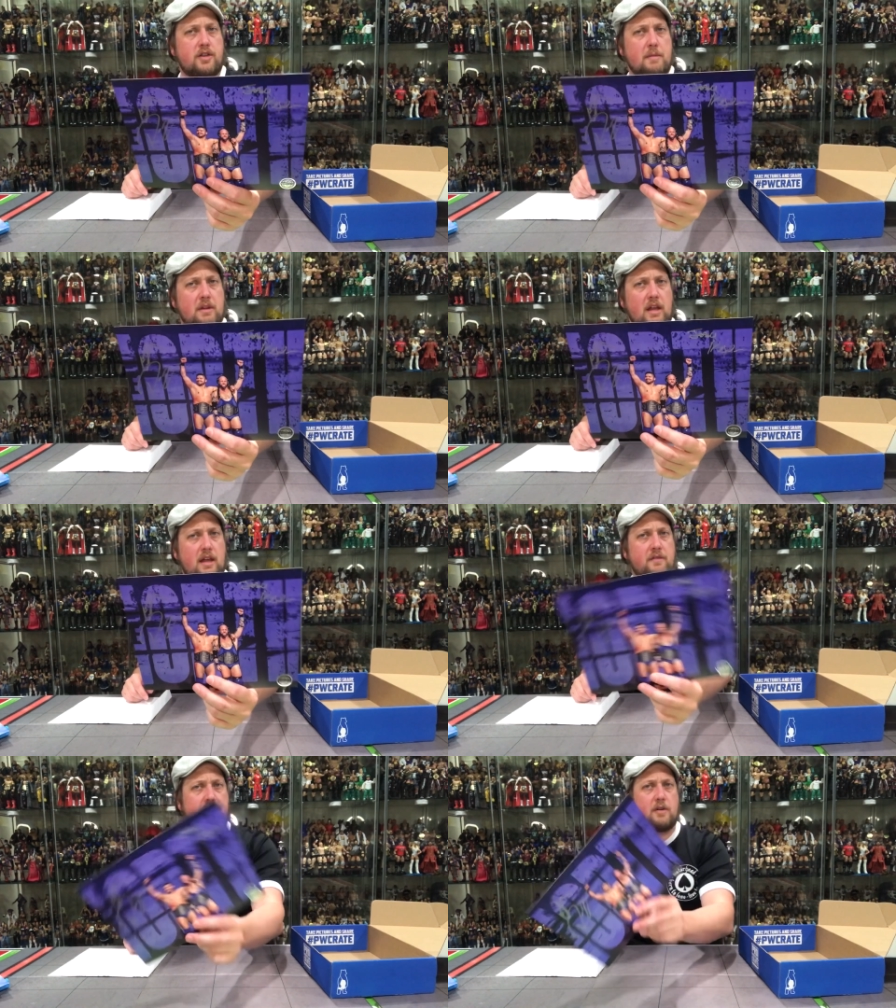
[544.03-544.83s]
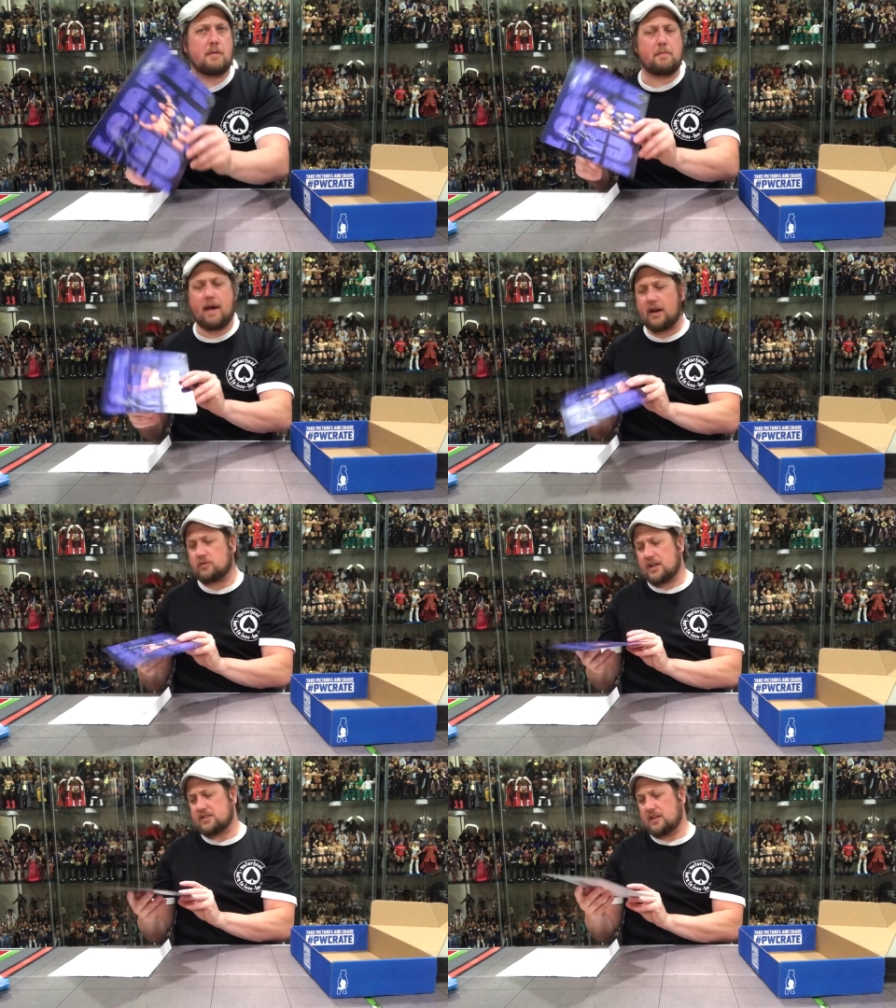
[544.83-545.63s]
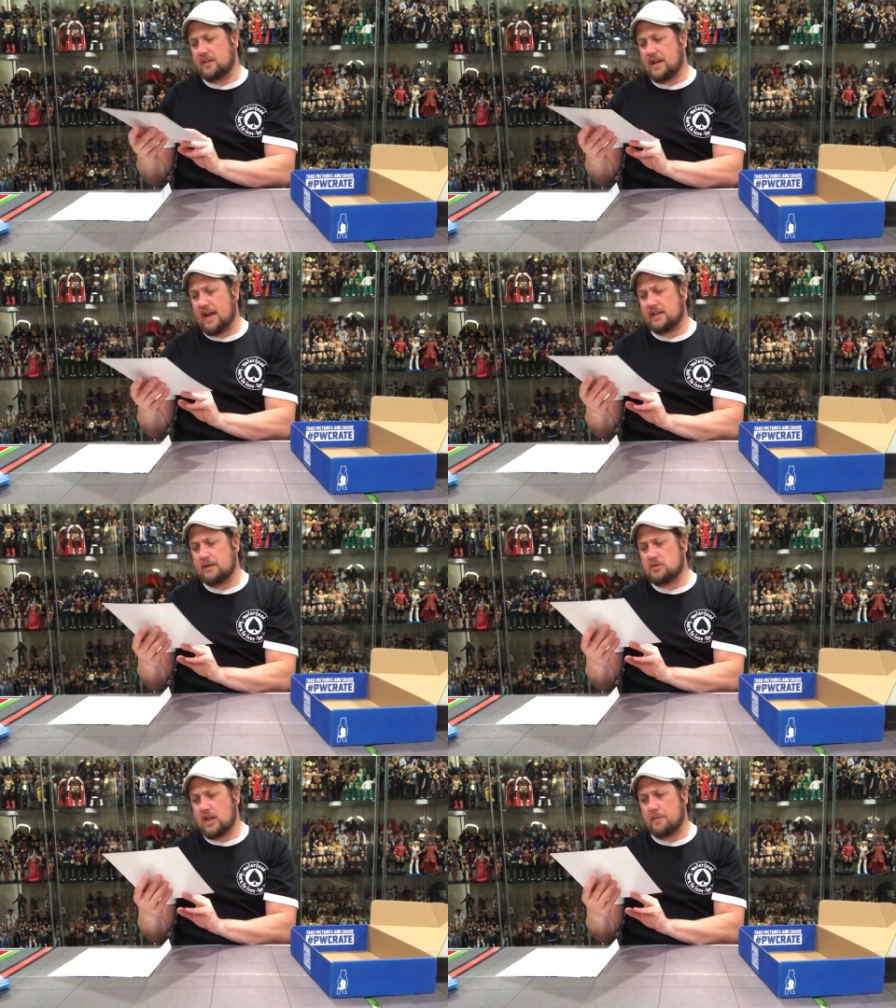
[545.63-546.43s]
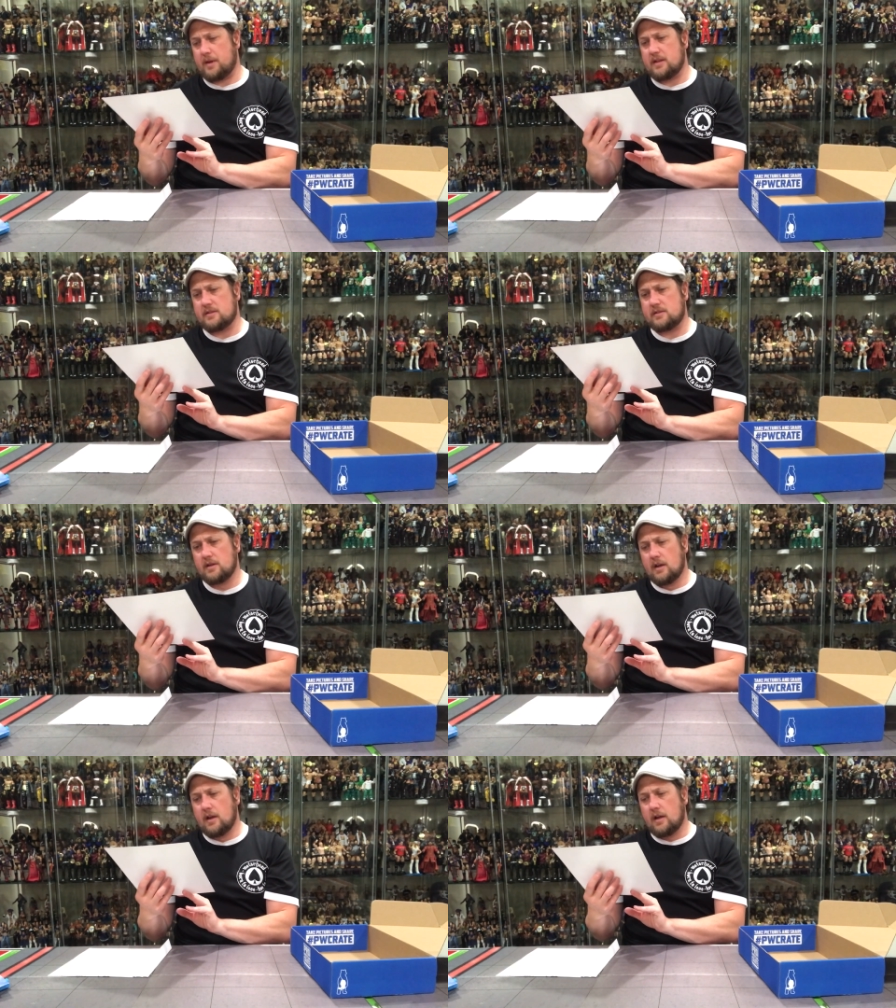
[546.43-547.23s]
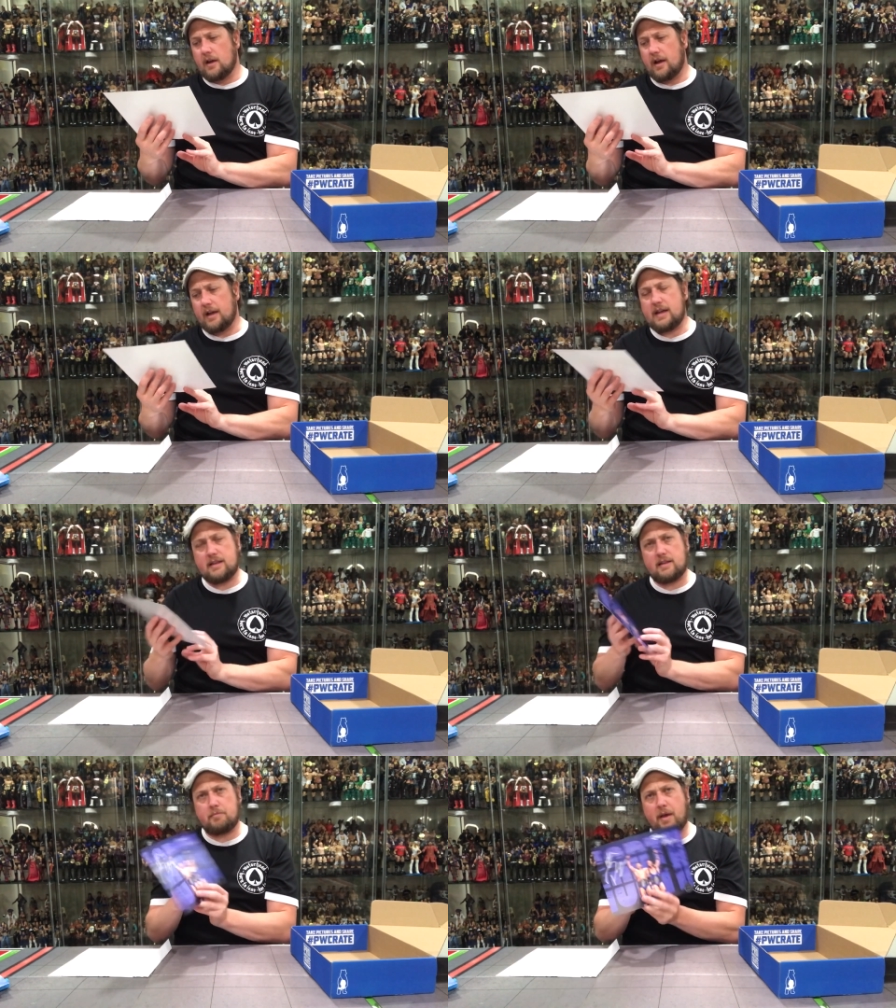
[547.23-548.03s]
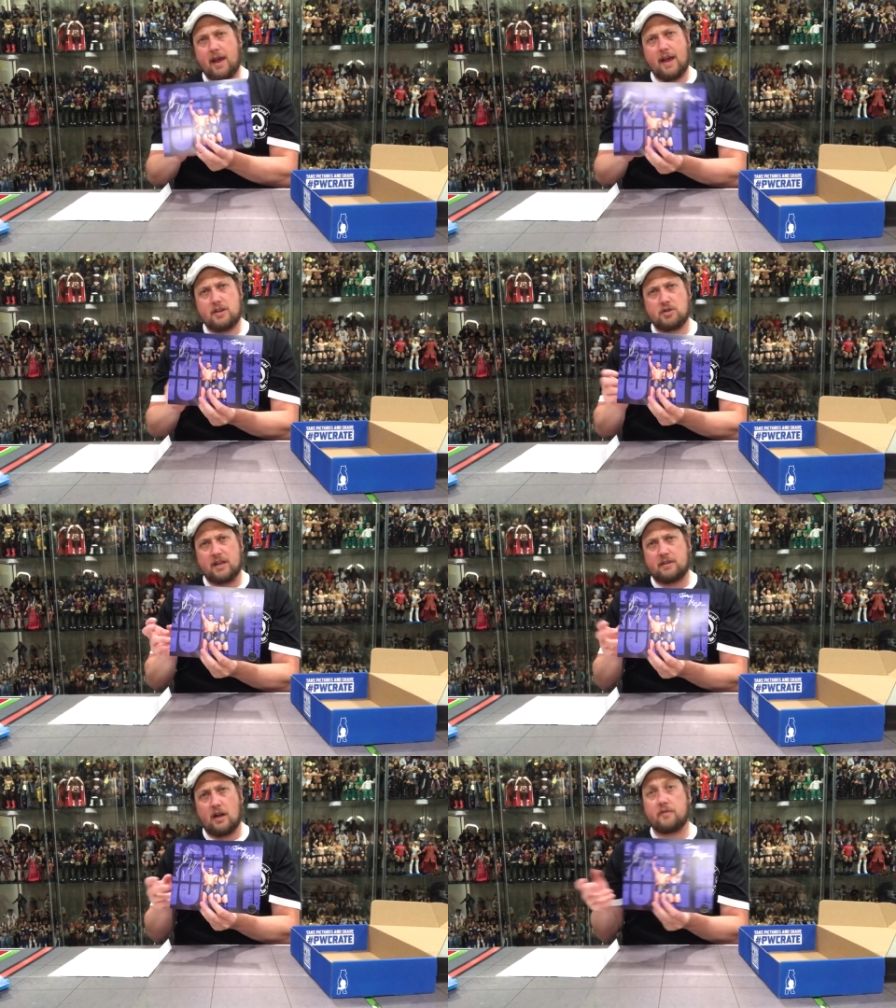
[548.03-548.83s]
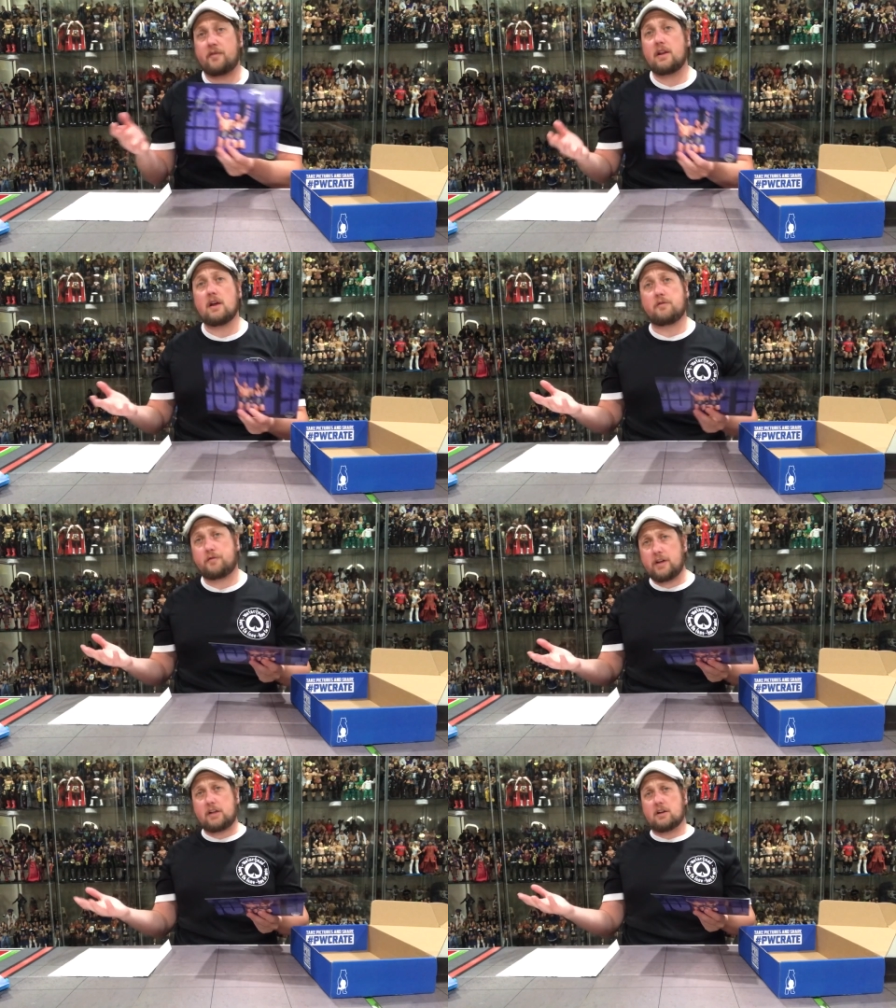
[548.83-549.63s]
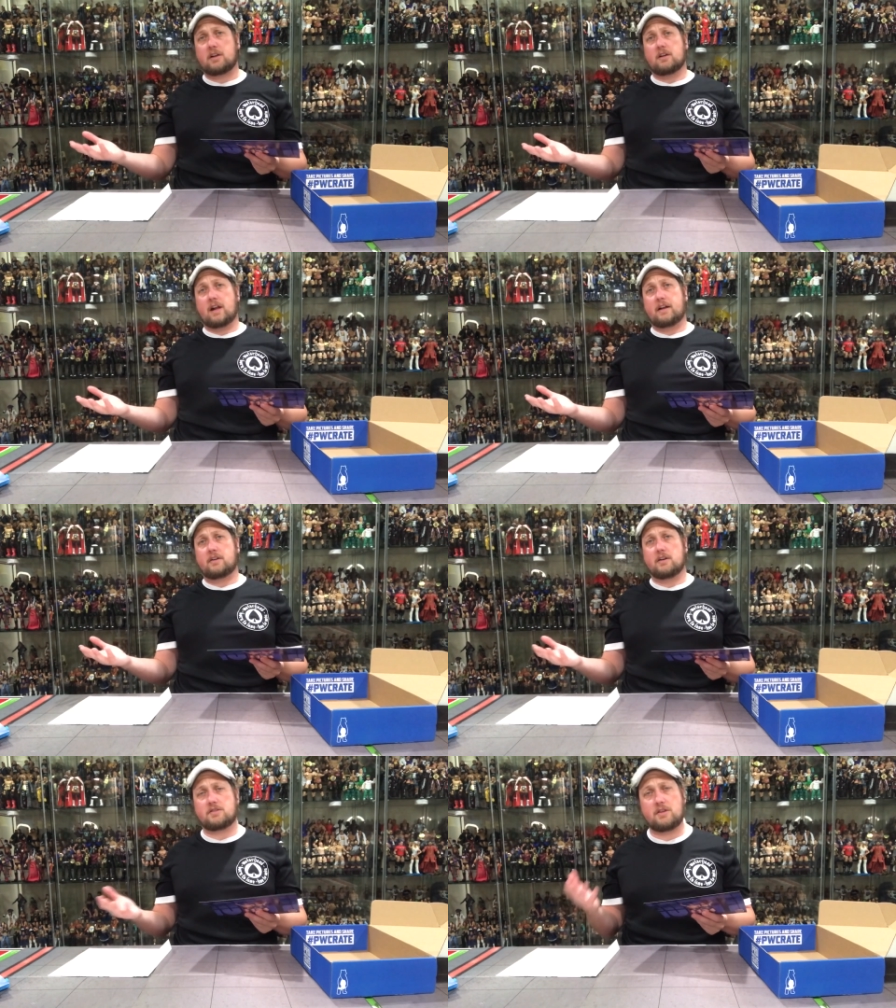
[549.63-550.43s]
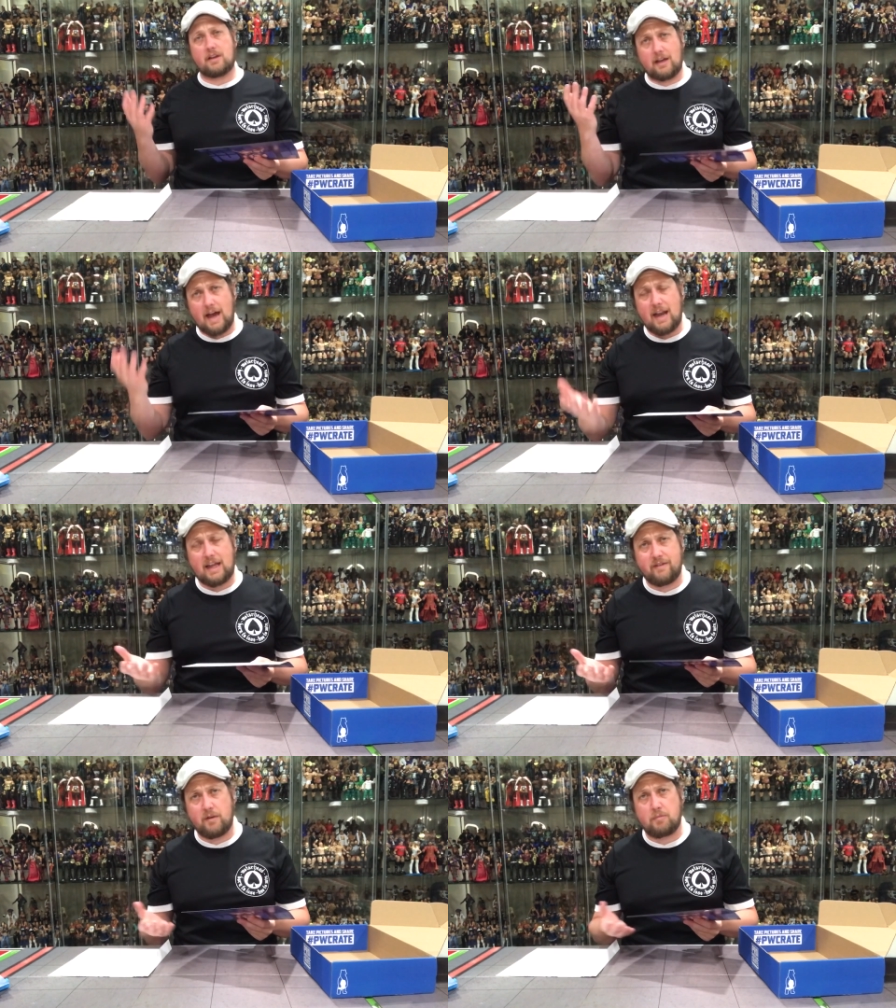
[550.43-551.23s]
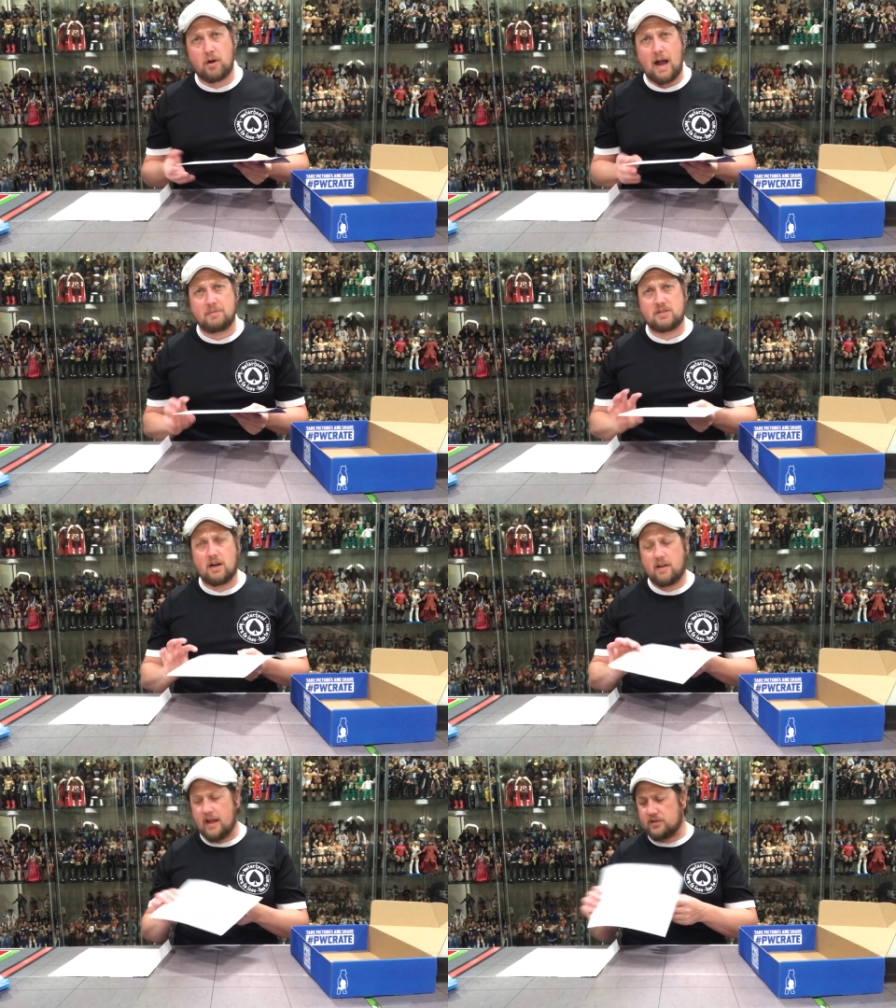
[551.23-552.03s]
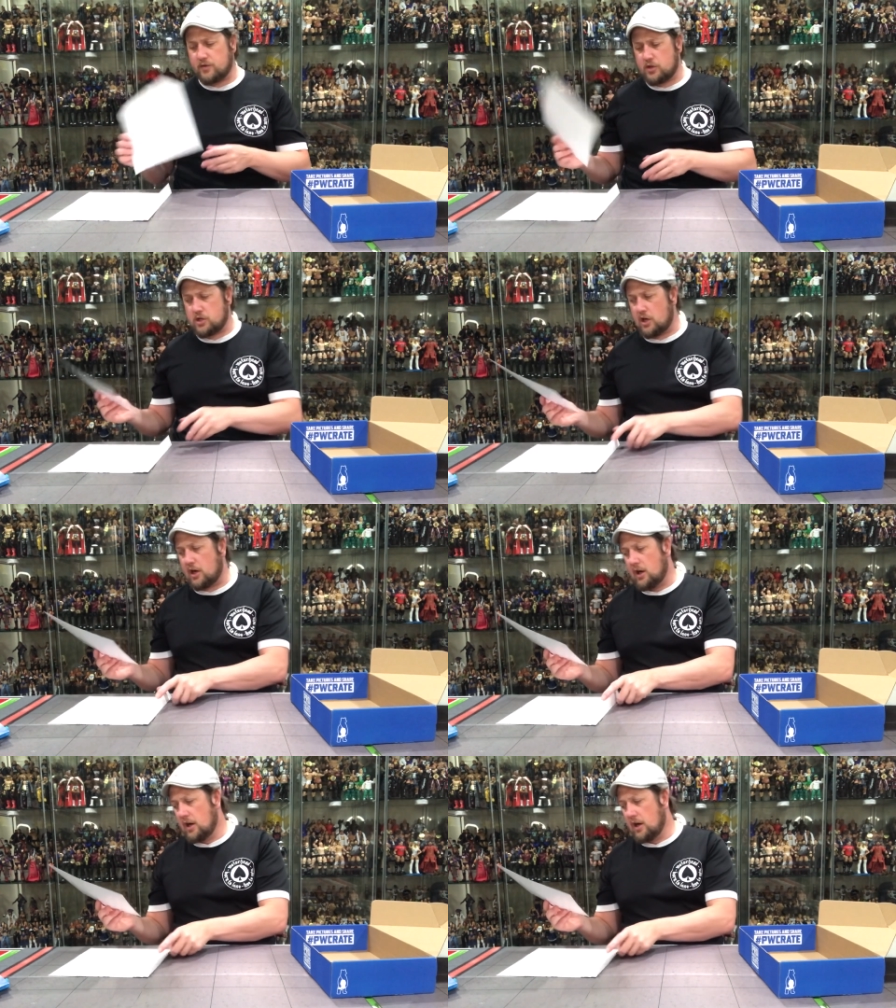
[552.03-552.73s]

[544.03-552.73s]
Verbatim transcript: I believe, from Impact Wrestling, the tag team champions. Ethan Page right there, fellow figure collector, so you got to give him props there, that's for sure.